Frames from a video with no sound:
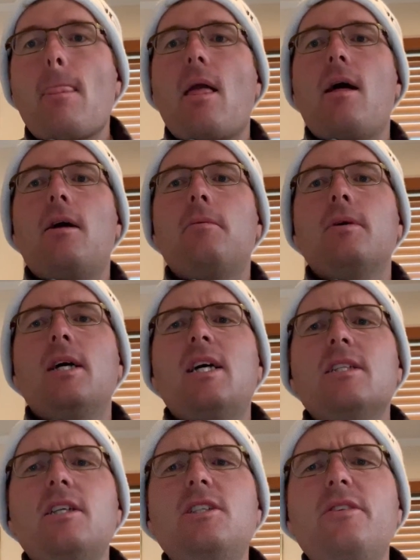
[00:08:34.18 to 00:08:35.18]

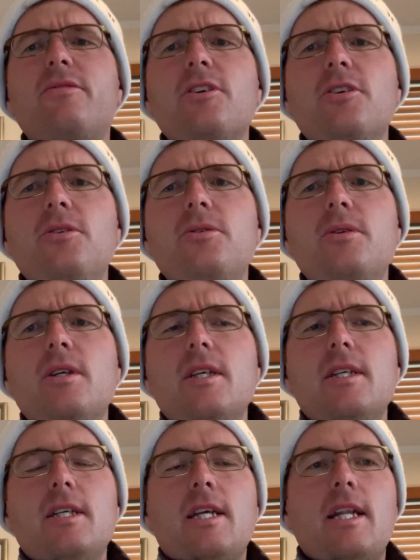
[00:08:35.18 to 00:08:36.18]
TGFU
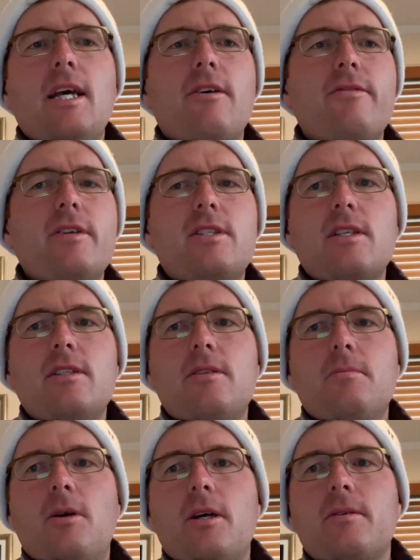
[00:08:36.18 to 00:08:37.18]
and how it fits
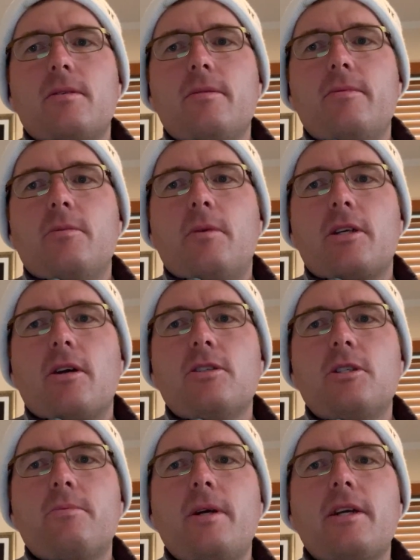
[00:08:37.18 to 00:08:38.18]
into my
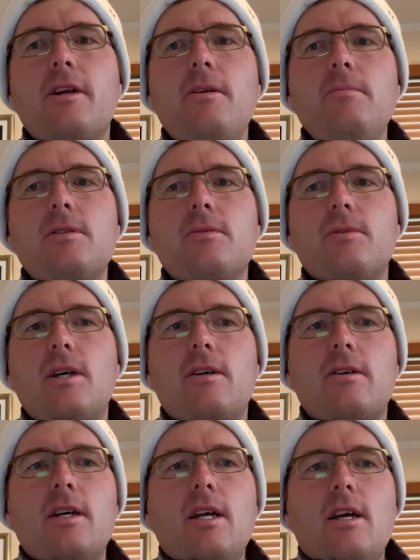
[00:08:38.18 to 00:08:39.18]
coaching programs.
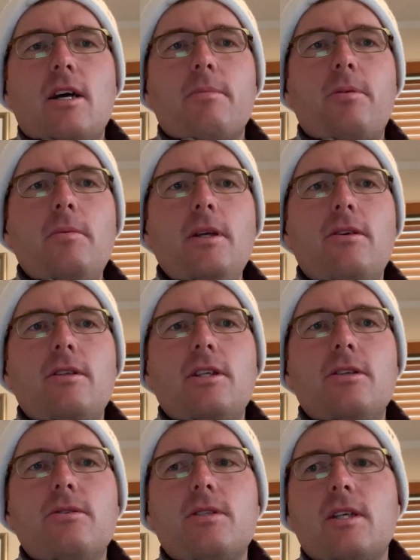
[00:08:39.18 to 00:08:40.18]
Well, I probably
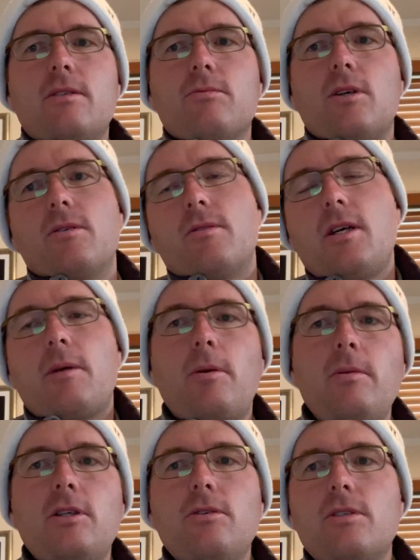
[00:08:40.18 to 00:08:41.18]
use it
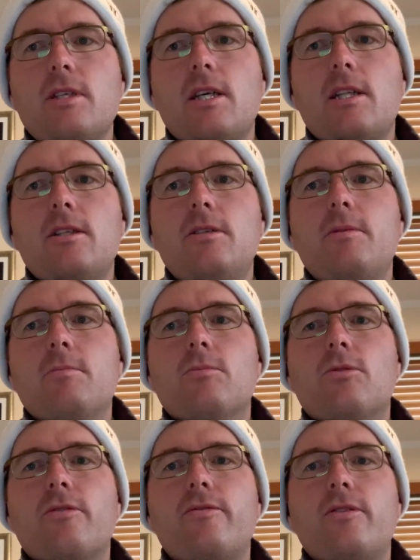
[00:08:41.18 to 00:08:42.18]
a little bit
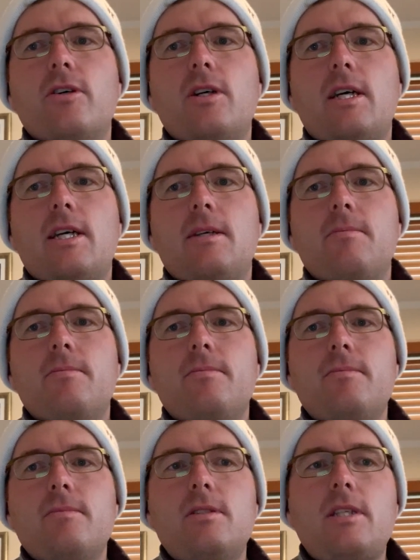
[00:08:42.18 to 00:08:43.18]
more for
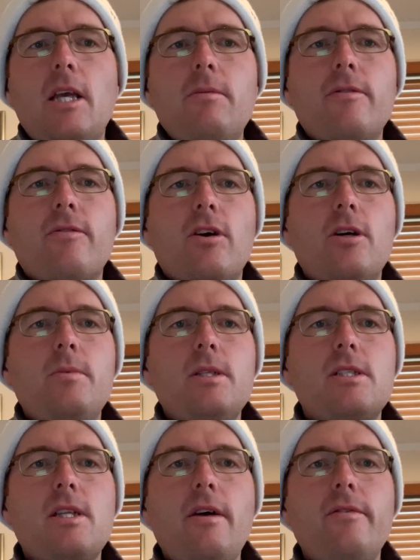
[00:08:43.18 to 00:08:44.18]
team
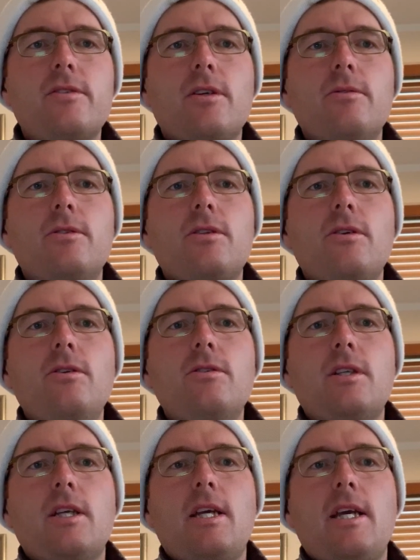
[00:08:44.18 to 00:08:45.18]
environment stuff. So
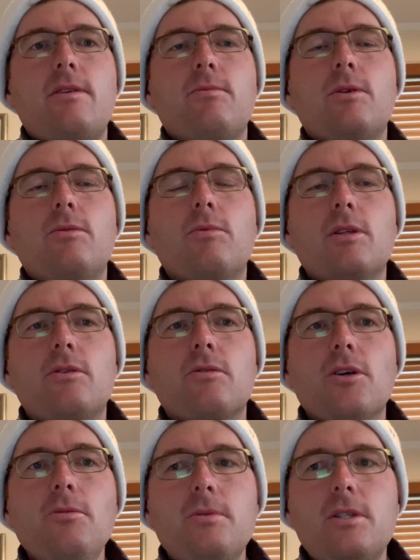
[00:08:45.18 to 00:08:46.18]
using it with
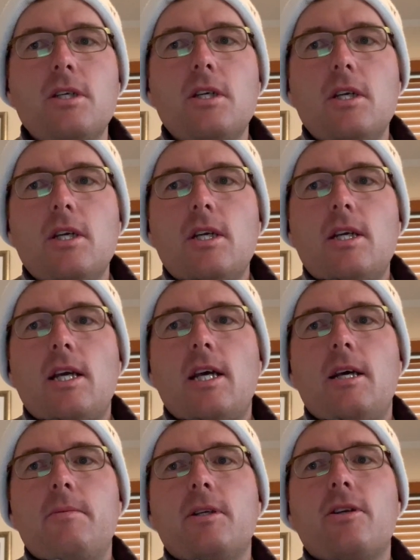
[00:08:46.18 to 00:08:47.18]
groups
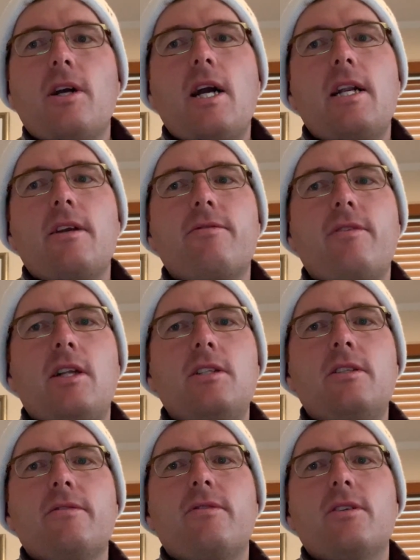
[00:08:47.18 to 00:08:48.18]
and creating fun,
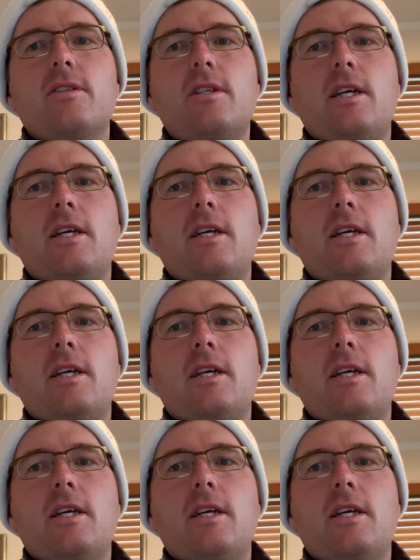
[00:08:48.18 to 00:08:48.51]
different,